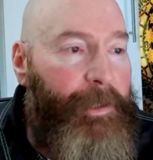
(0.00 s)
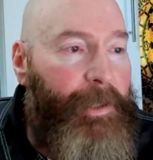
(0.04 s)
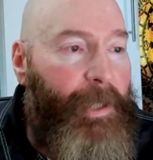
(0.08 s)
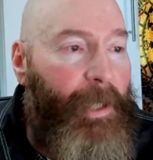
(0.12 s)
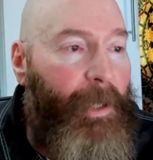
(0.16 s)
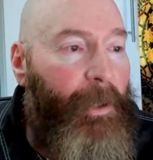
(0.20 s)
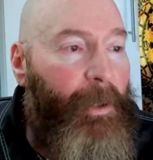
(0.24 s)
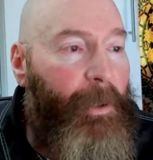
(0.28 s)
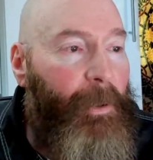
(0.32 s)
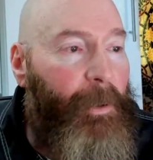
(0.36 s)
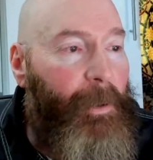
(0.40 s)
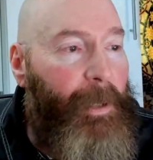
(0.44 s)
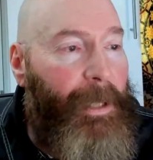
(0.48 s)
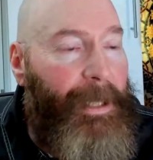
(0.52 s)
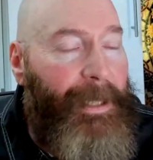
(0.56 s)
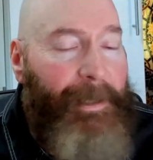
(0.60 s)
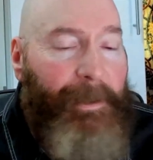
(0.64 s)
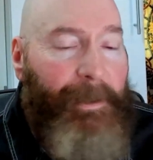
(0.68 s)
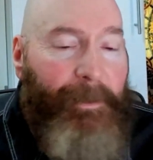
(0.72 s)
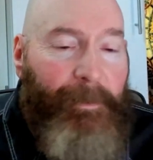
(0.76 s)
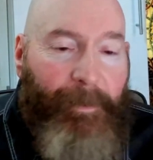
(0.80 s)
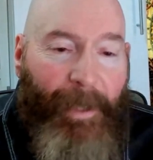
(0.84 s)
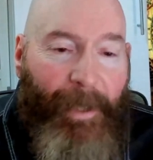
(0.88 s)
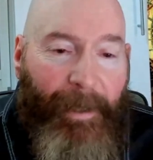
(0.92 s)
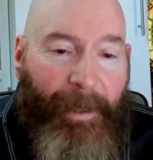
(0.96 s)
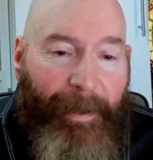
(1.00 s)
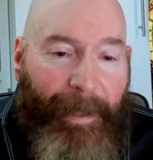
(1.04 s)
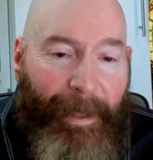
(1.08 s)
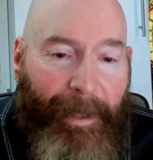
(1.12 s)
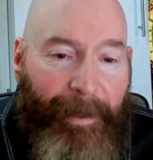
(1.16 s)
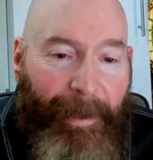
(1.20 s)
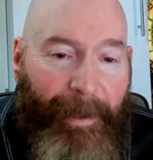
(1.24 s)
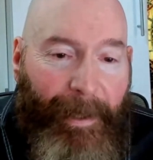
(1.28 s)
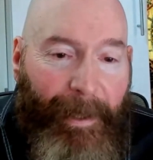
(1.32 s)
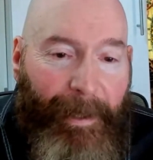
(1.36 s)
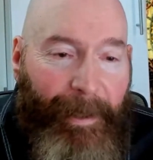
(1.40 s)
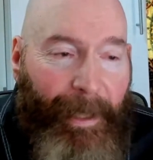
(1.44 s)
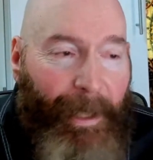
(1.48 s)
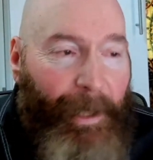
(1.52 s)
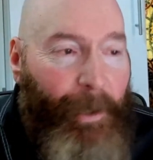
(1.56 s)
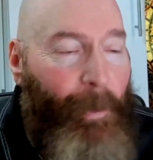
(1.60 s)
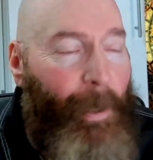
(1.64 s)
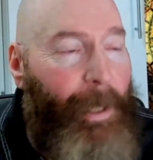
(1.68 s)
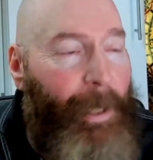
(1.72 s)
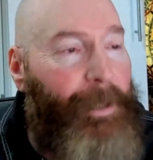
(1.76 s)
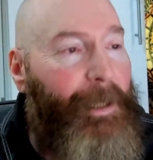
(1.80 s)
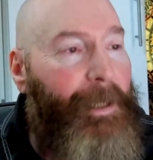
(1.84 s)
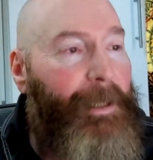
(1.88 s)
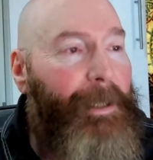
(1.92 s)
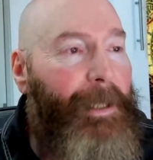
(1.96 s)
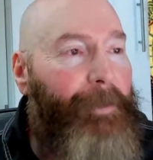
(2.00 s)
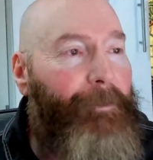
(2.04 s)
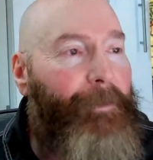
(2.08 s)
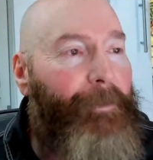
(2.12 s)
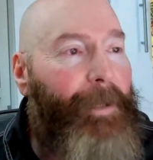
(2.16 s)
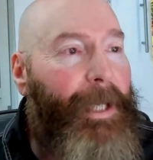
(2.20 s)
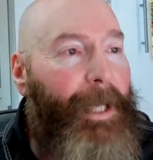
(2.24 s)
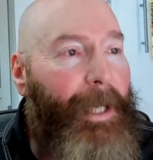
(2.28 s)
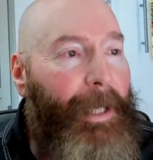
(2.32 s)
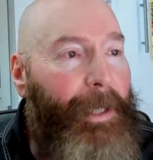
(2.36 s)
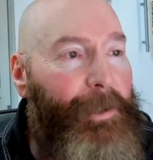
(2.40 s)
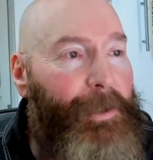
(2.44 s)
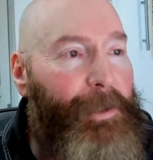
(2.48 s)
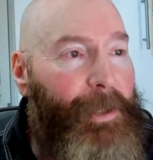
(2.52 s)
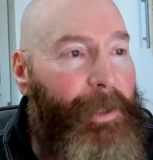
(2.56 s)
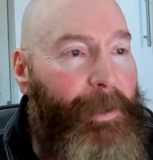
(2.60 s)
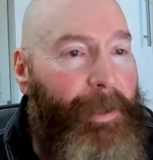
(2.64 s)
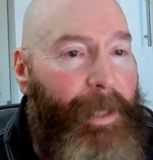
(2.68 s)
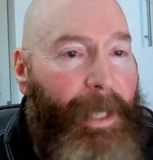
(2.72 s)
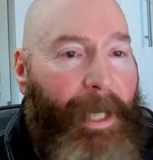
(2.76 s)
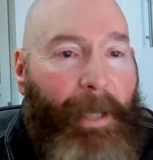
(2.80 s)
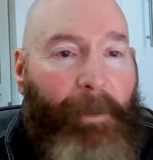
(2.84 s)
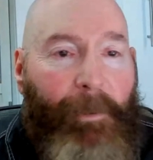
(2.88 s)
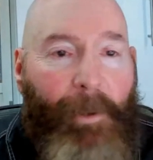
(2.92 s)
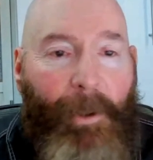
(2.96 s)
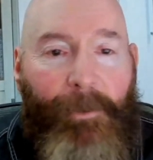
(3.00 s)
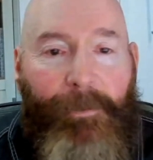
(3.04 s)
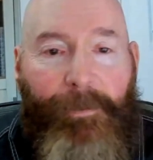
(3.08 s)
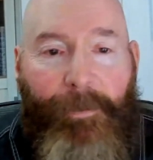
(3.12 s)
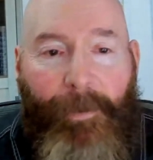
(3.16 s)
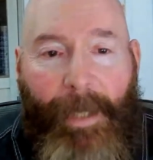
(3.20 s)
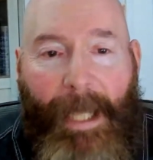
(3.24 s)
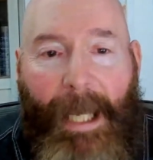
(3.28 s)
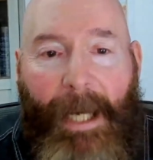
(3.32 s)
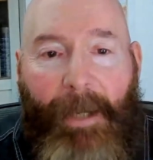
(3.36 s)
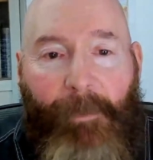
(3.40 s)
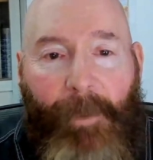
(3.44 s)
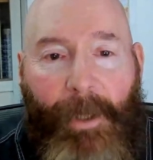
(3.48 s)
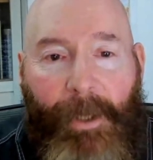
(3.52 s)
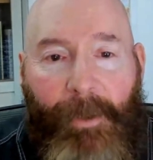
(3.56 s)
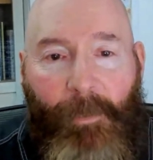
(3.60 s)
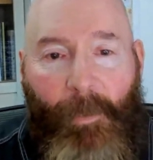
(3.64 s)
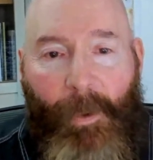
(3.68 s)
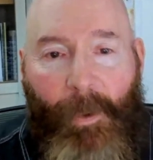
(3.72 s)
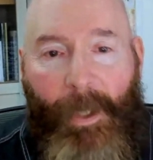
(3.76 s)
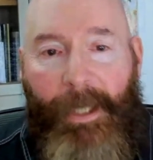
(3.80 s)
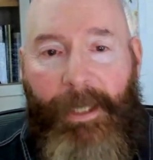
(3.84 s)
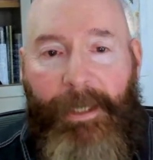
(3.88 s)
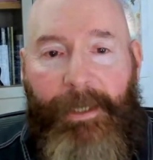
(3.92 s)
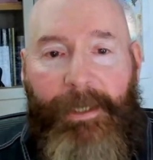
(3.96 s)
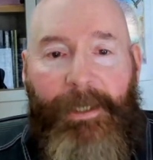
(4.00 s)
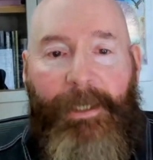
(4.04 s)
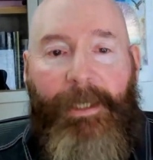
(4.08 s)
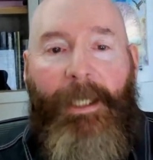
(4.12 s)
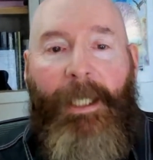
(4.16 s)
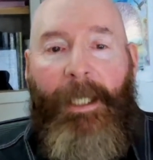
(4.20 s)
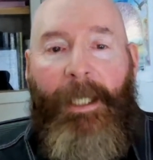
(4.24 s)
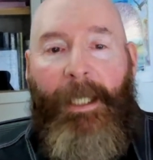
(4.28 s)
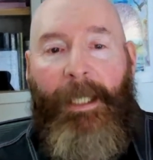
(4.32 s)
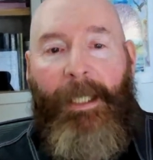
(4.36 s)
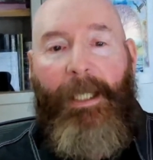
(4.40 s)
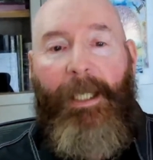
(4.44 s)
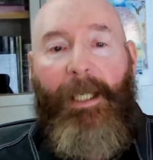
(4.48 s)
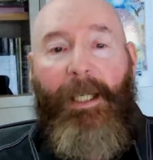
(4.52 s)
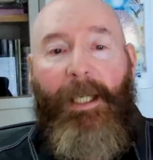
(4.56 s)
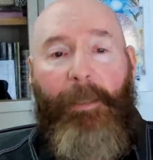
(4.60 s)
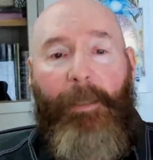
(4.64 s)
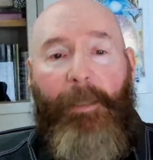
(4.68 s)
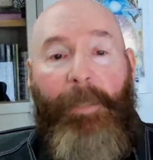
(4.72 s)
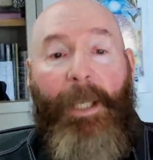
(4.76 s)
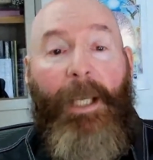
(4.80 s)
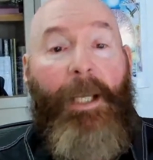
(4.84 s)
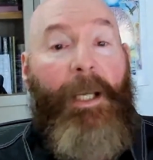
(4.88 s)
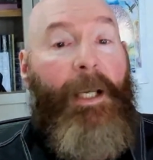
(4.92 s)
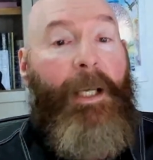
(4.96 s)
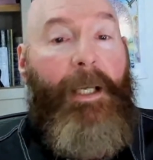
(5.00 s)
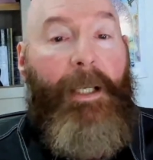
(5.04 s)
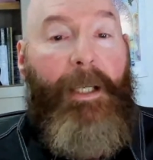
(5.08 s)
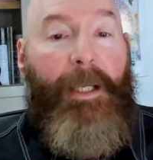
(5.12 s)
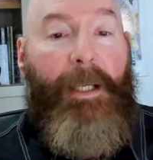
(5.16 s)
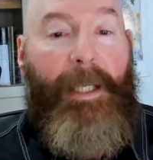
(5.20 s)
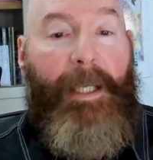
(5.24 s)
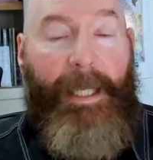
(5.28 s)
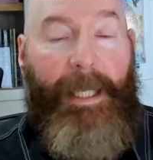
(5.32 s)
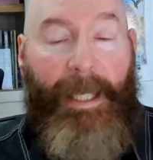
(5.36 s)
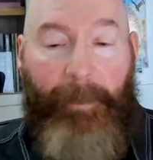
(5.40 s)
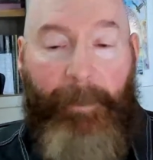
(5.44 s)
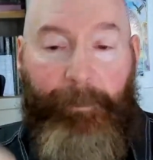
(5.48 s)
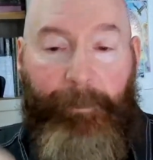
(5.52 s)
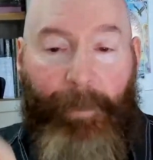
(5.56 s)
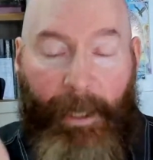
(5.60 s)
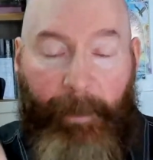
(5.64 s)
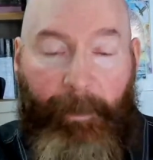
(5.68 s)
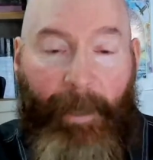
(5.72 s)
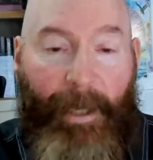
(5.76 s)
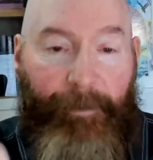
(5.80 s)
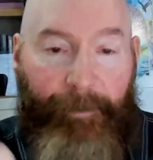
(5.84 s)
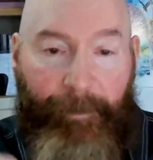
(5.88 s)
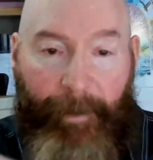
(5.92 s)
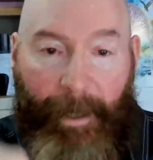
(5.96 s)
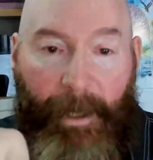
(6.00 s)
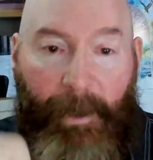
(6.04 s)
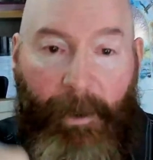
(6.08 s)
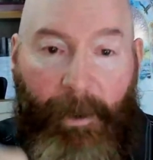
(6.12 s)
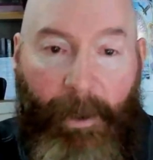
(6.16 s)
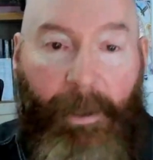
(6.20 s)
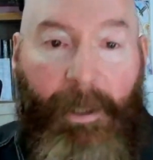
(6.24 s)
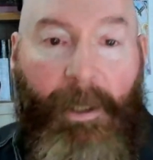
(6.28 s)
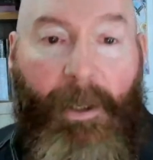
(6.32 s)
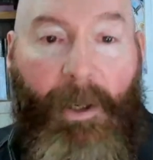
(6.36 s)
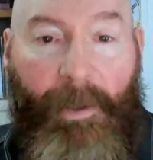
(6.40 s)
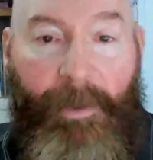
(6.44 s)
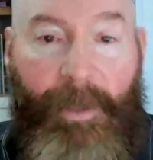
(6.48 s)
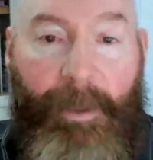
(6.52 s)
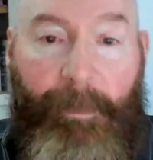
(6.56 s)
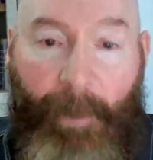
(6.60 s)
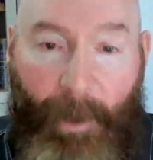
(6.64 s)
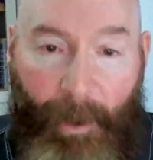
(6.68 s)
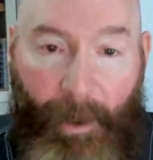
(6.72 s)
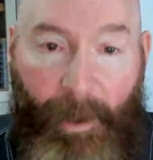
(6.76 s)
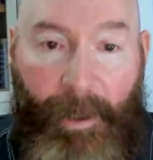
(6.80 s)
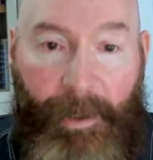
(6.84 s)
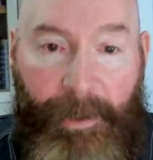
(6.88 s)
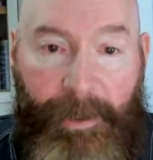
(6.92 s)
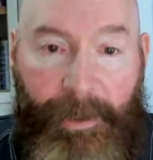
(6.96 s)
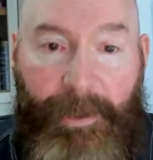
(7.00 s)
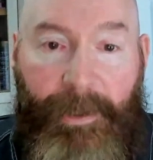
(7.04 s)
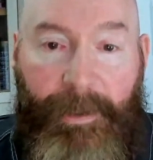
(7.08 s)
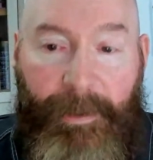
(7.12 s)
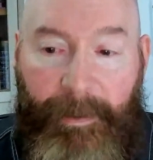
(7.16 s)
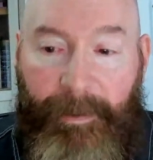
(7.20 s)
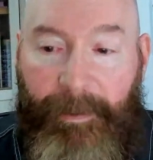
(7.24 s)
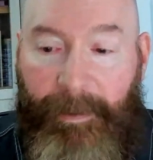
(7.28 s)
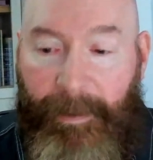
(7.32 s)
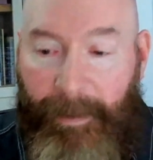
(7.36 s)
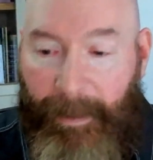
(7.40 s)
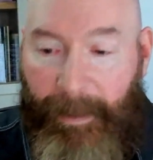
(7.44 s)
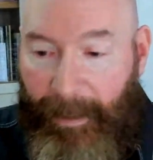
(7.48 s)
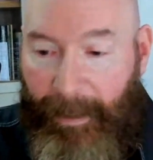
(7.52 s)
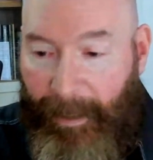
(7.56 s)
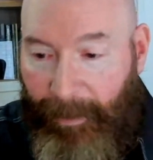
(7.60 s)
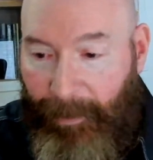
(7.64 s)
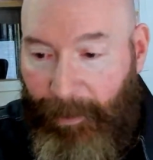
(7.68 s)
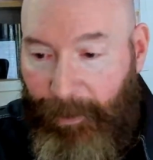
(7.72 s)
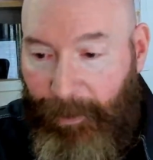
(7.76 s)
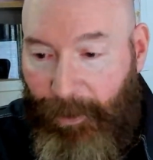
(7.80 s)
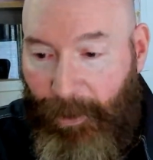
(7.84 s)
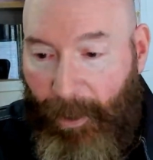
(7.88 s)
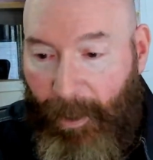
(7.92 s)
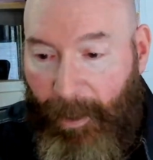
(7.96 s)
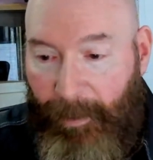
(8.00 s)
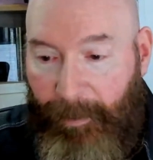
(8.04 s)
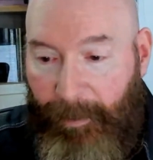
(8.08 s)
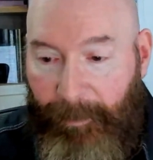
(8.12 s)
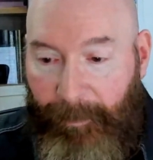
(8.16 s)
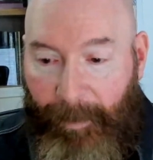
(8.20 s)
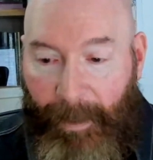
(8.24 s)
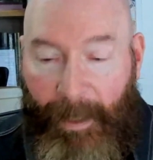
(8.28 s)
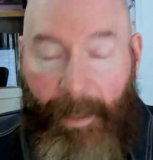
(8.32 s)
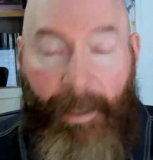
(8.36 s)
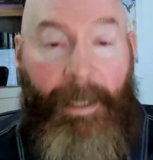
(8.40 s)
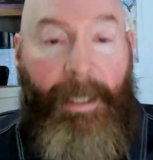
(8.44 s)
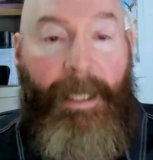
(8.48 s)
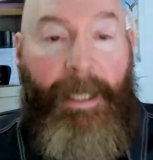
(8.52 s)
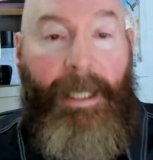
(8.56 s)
So the quick little invocation that I wrote for that one was, I'm putting my finger on the Mars in the chart,